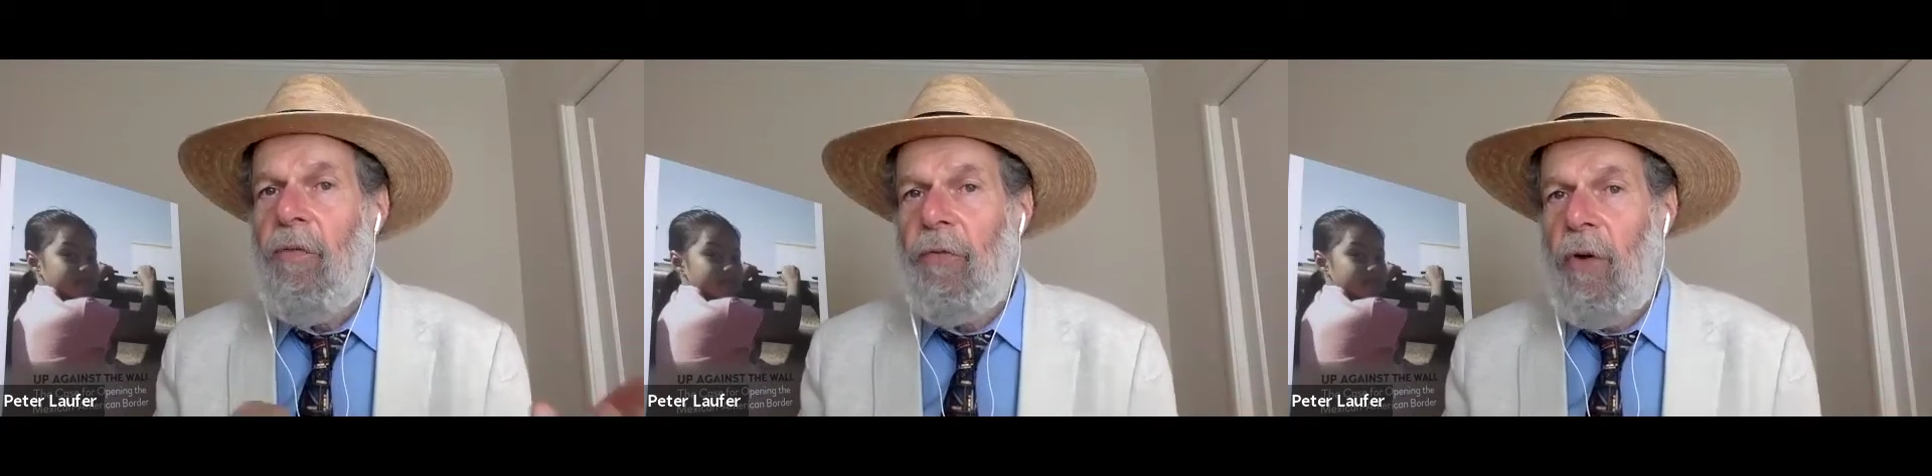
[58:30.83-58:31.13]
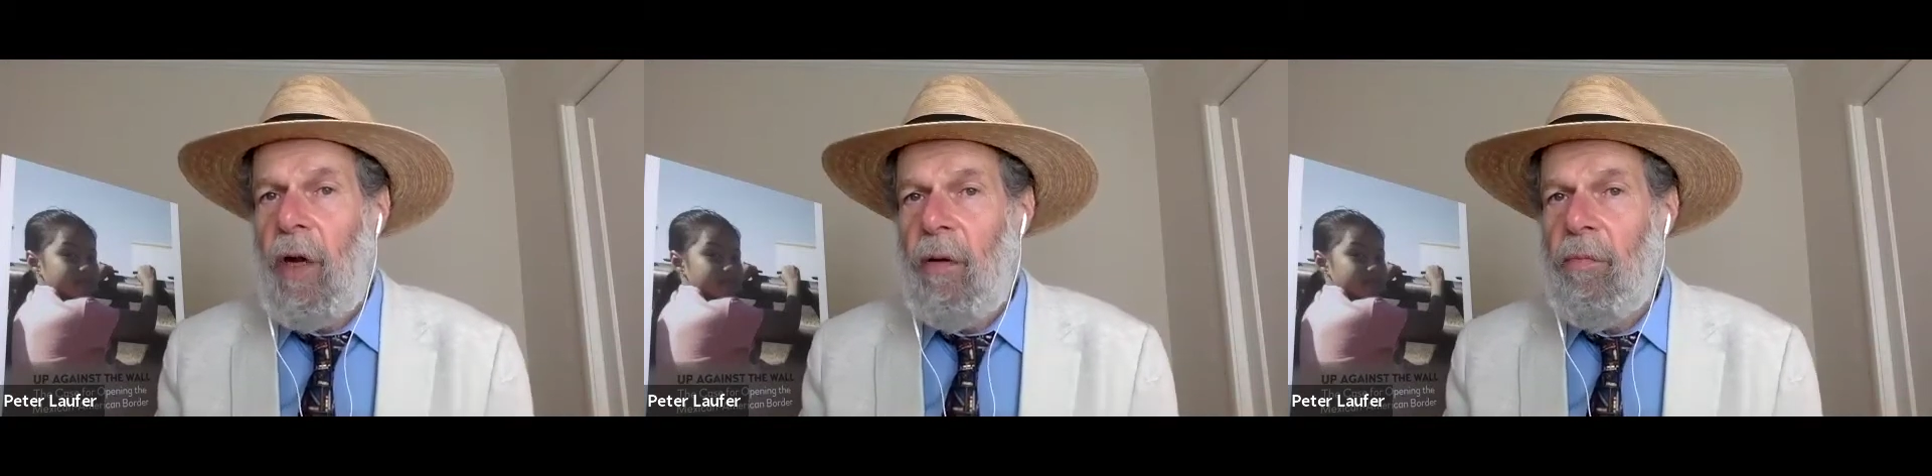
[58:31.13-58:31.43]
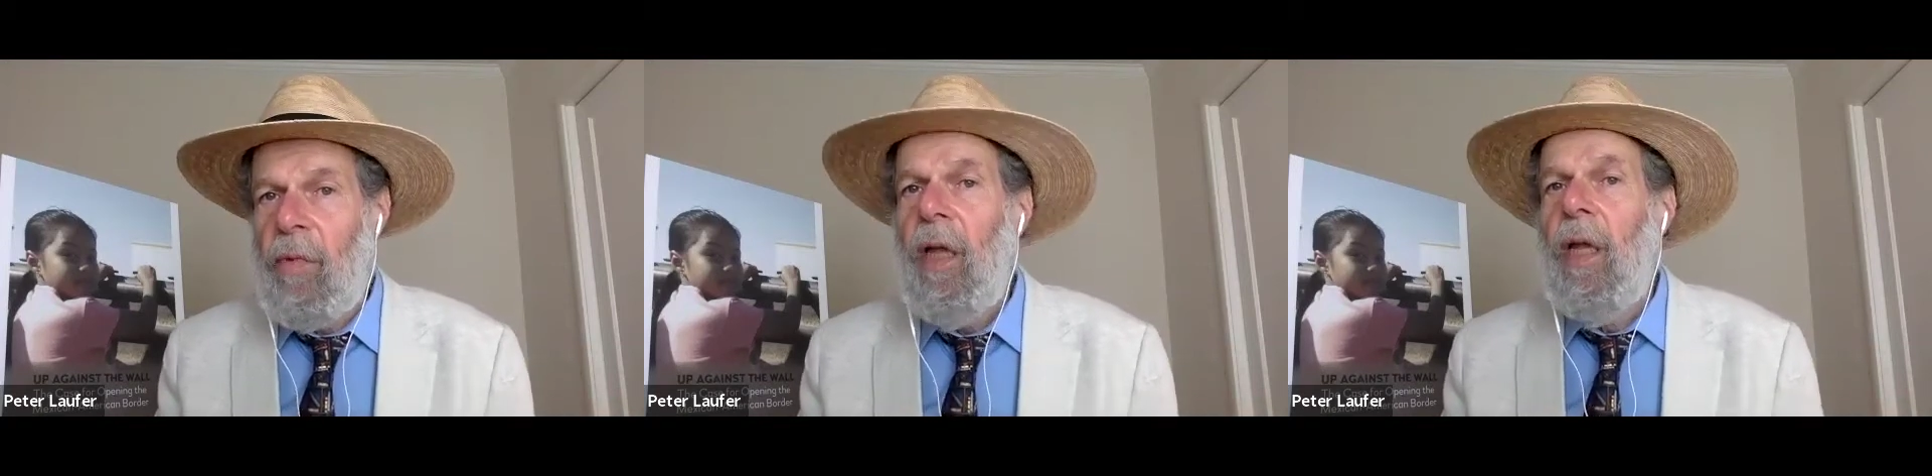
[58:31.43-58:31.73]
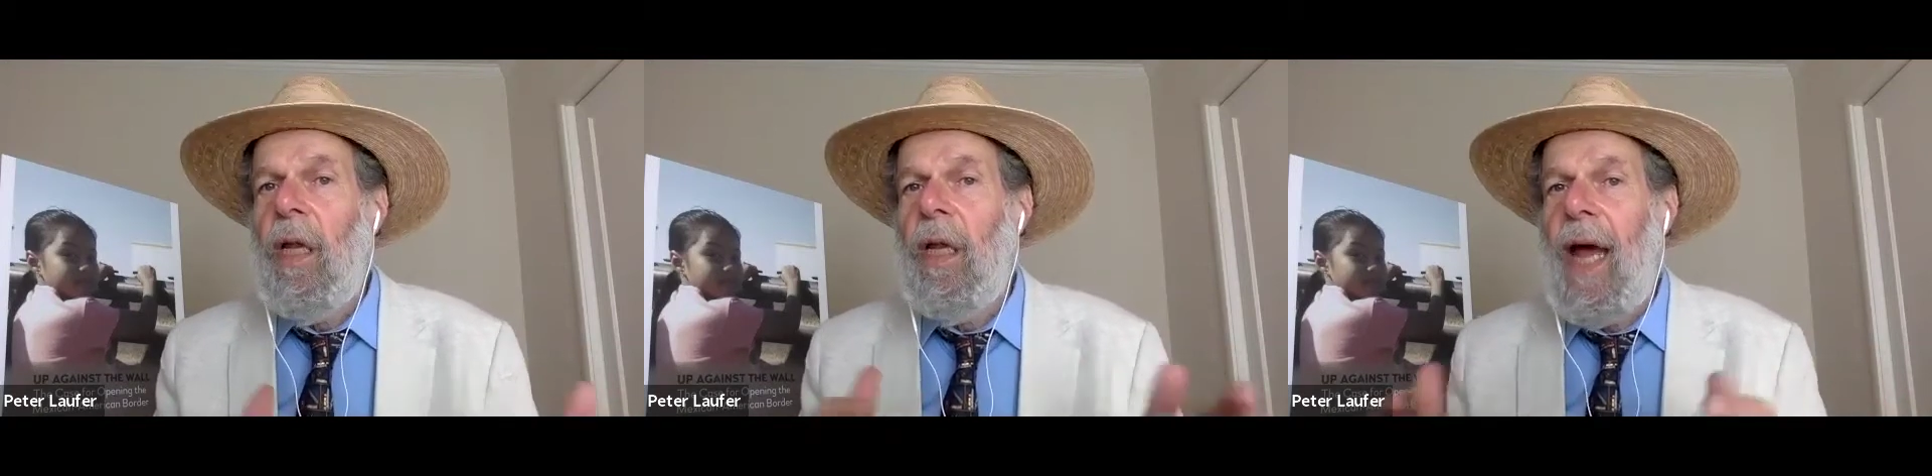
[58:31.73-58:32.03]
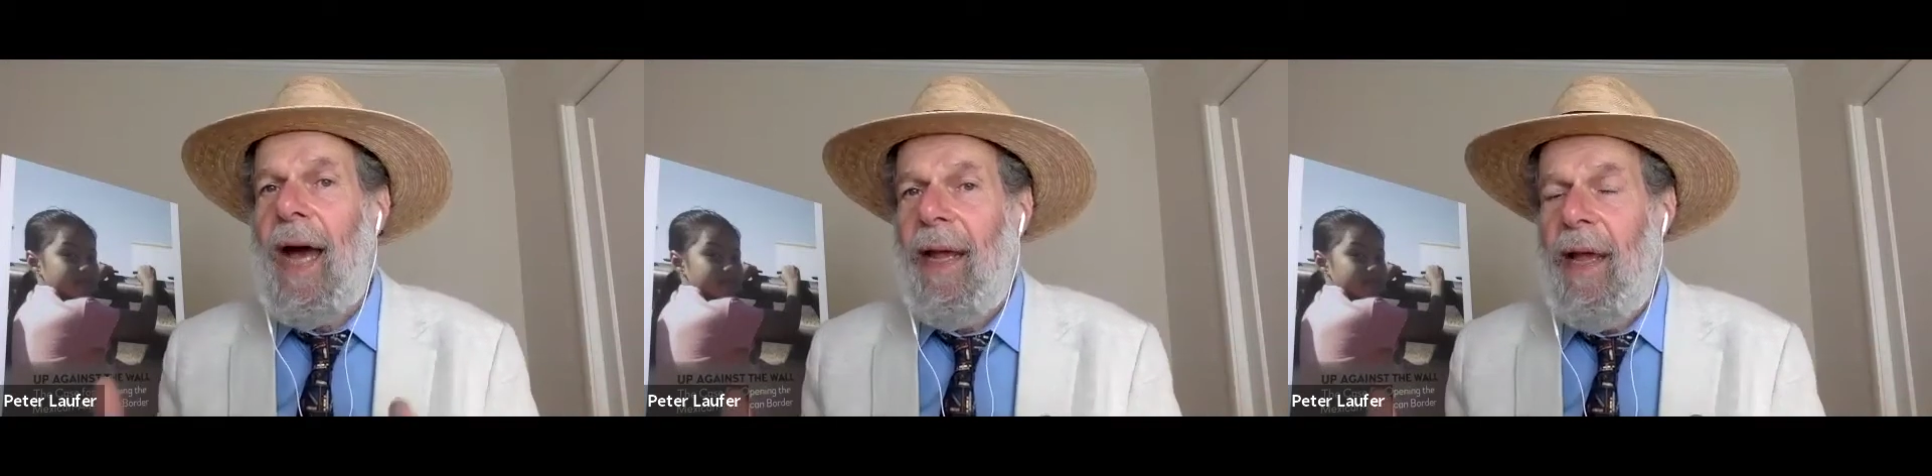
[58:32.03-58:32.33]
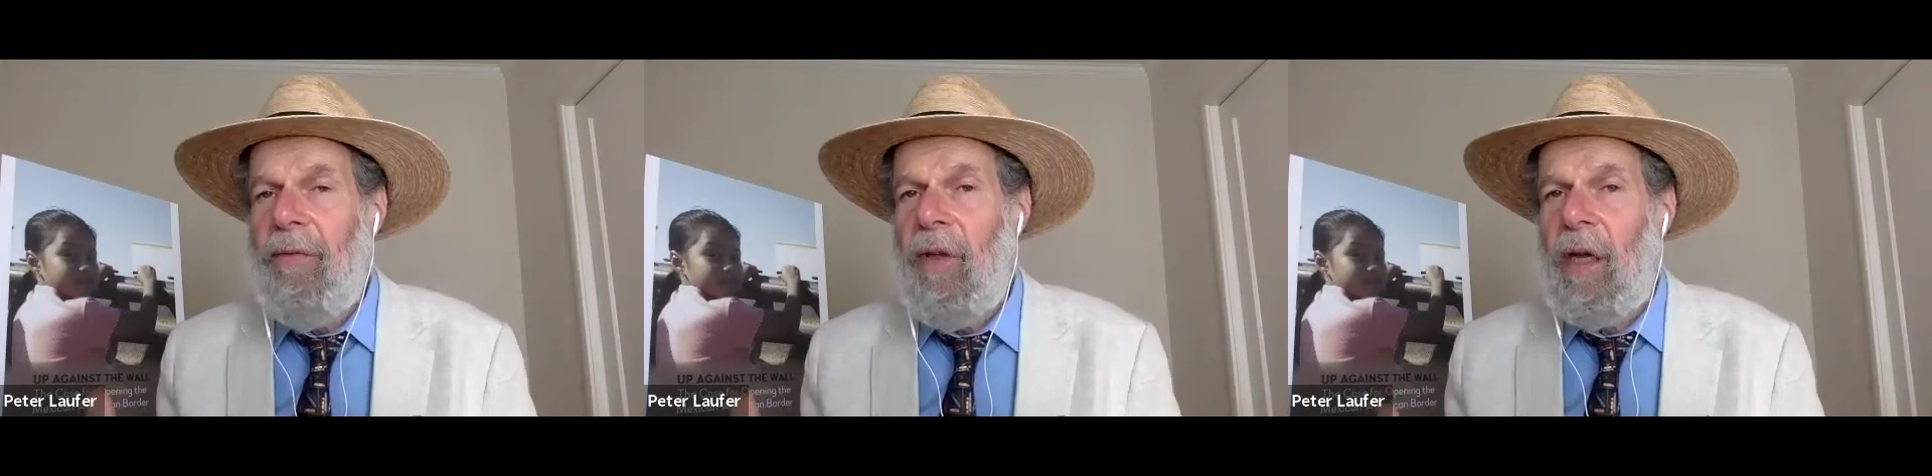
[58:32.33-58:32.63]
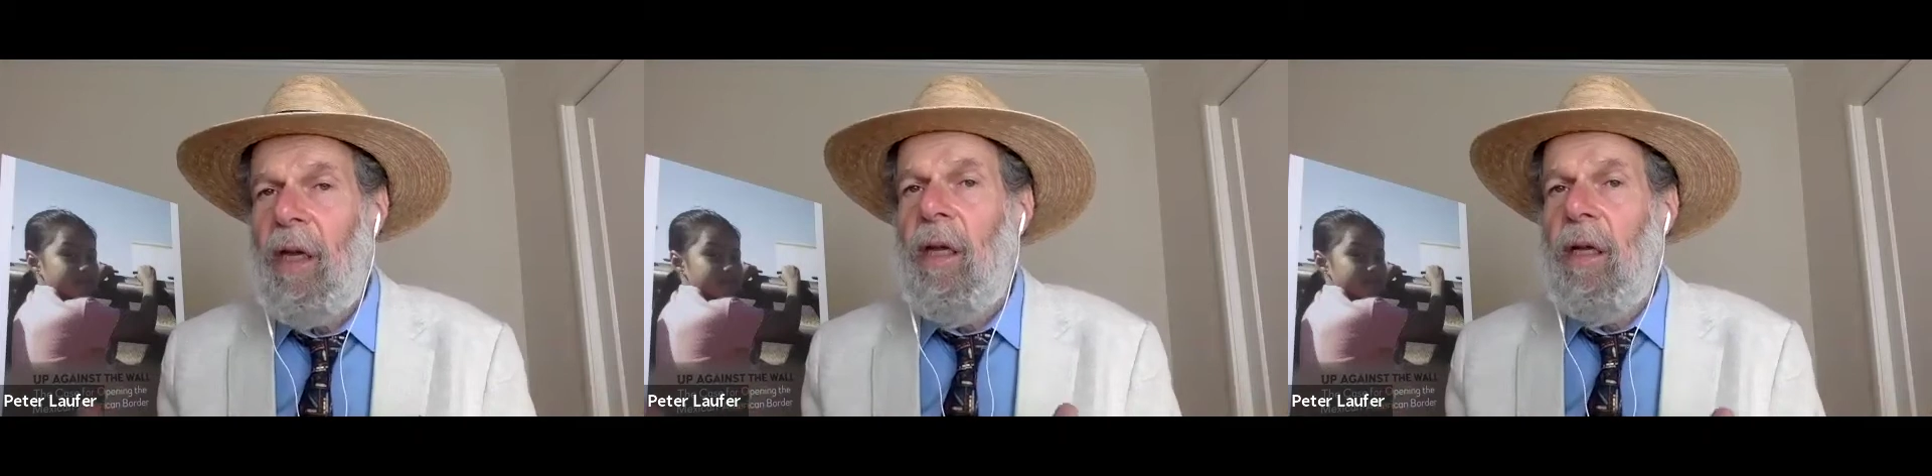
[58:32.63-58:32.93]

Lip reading: from not having